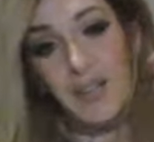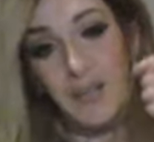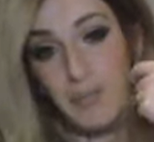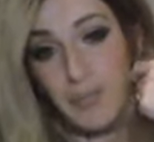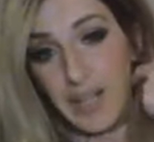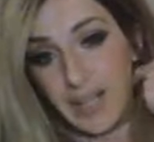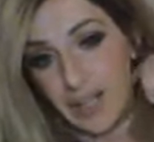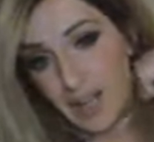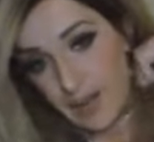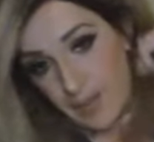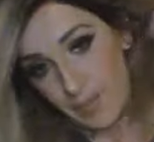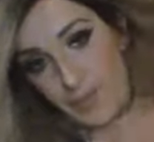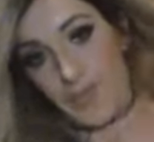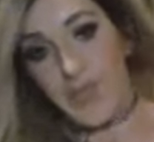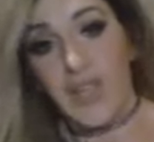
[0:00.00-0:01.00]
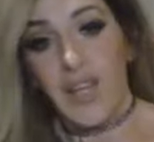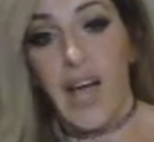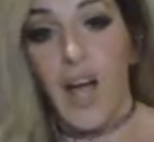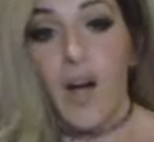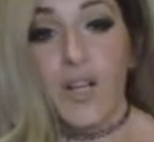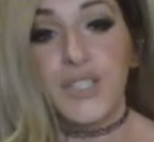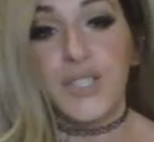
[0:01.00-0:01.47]
But I
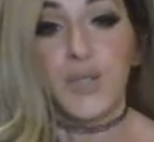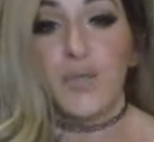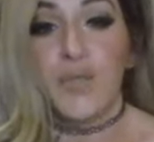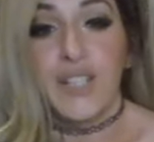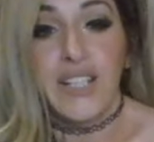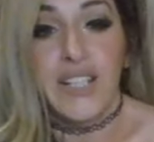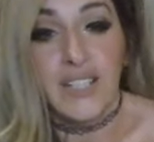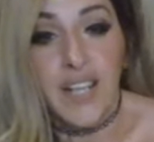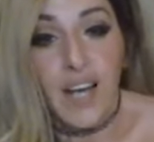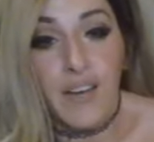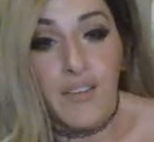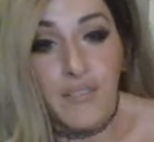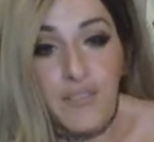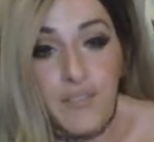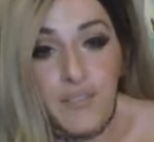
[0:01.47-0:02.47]
also really love